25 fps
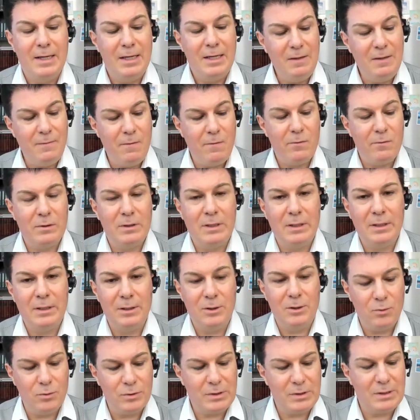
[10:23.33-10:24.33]
If you will
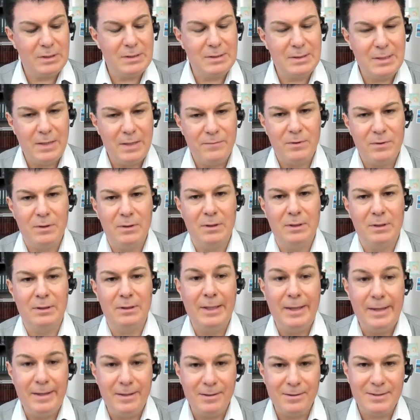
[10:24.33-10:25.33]
use several
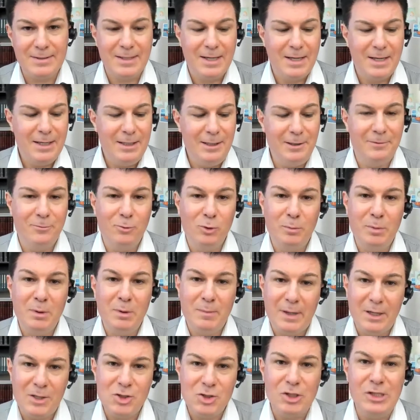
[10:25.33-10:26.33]
layers, it would be
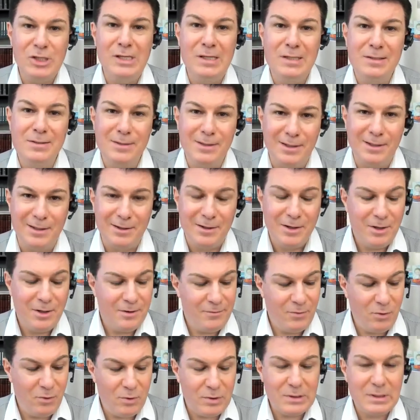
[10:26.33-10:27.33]
much easier.
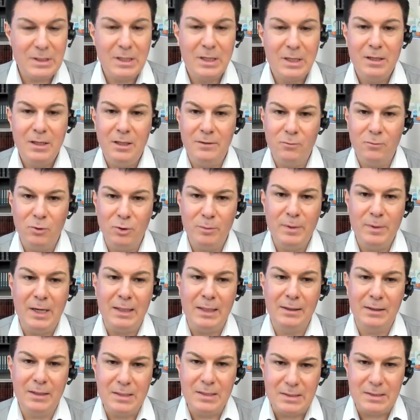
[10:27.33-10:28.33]
First, it would be
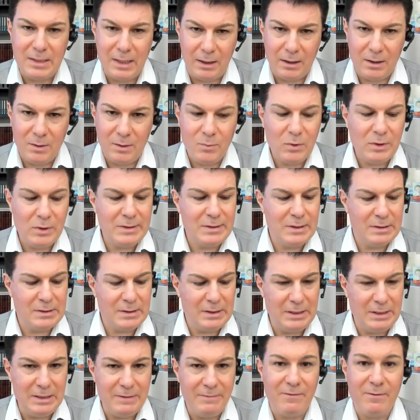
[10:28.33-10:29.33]
understandable that
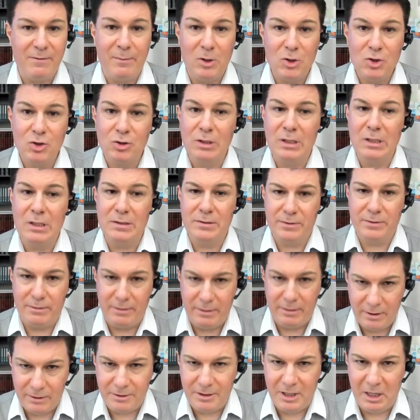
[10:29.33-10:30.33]
information is
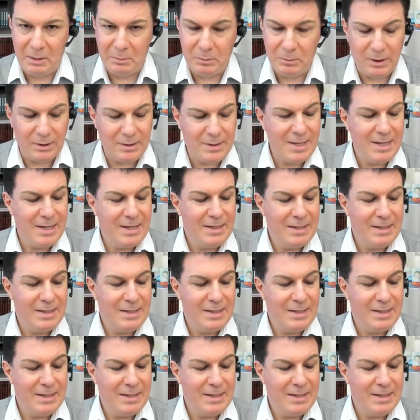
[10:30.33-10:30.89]
encrypted.